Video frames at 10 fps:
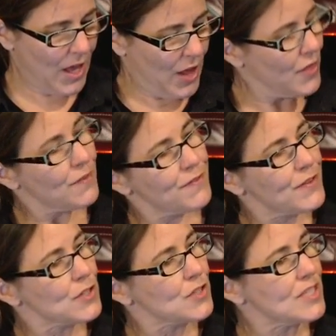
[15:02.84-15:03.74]
The
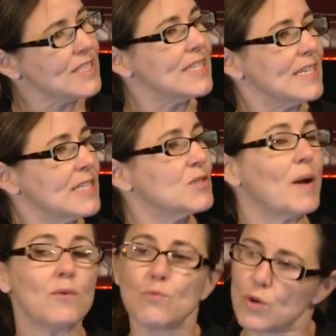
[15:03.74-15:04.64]
first is that it is
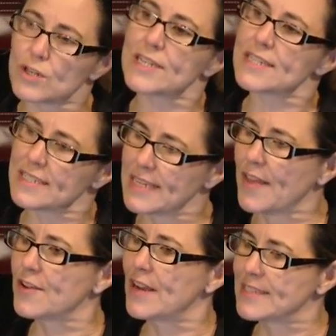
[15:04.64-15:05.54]
by working
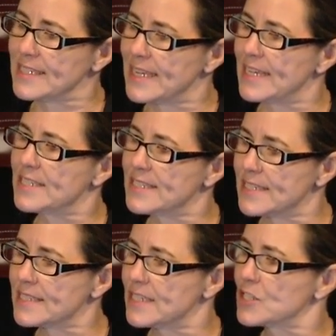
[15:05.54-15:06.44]
together as engaged
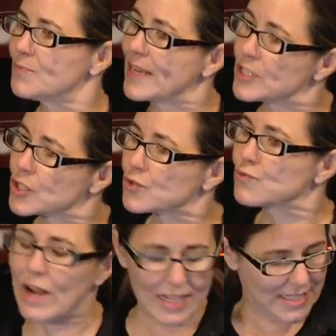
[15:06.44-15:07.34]
citizens, by
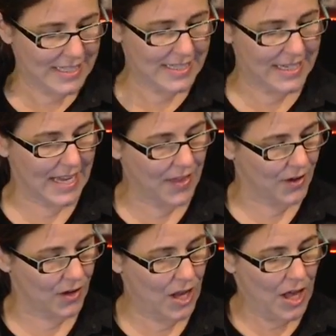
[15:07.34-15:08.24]
struggling
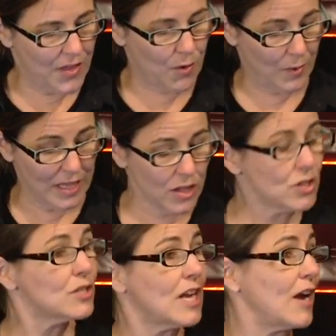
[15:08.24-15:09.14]
together, that we
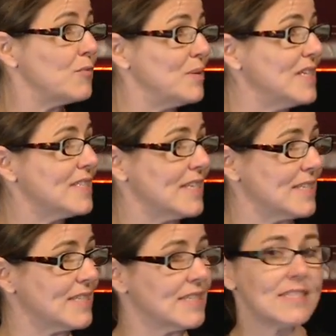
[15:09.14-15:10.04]
learn how to be
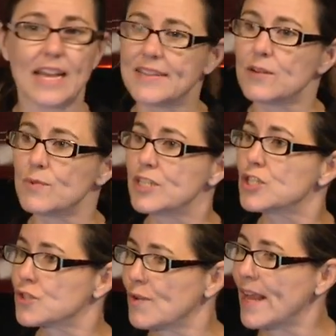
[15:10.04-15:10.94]
citizens and that we
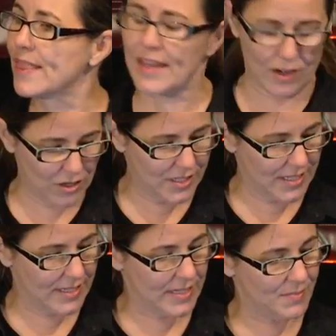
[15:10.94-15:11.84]
strengthen our
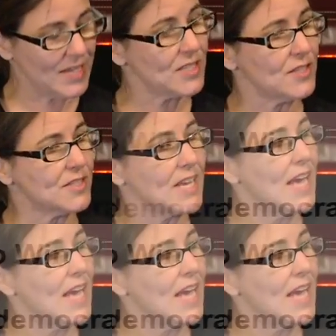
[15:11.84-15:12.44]
citizen muscles.